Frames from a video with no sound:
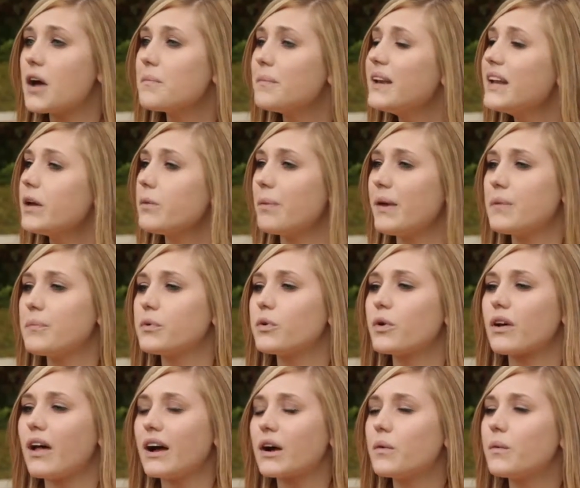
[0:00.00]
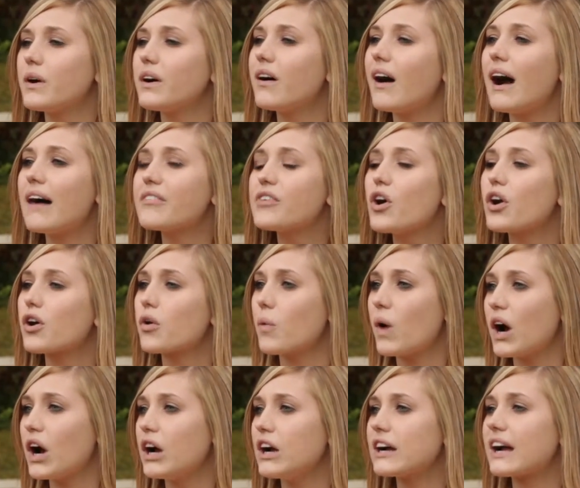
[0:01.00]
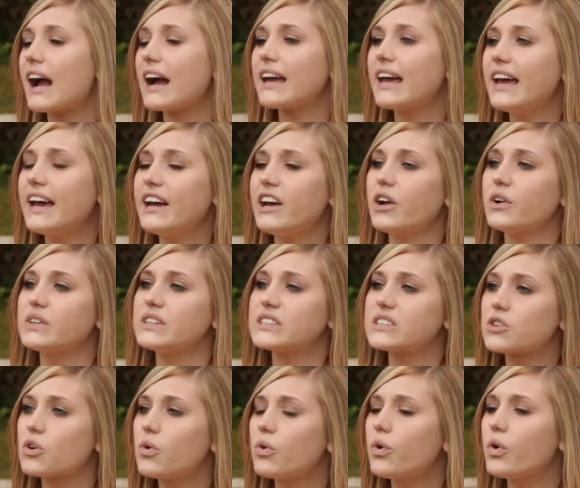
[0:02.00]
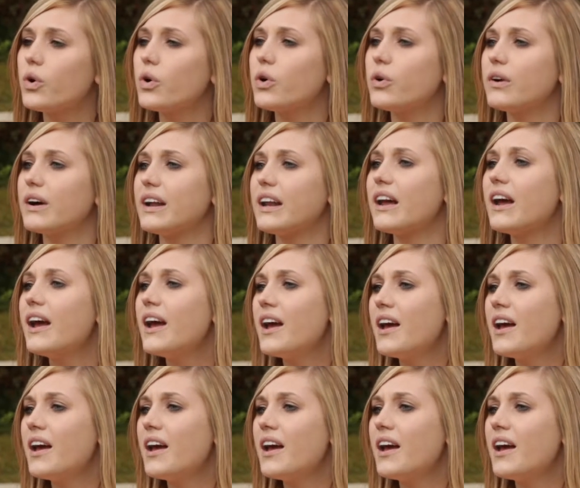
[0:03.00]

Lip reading: many people are like, well, I've got to work, I can't go to school, and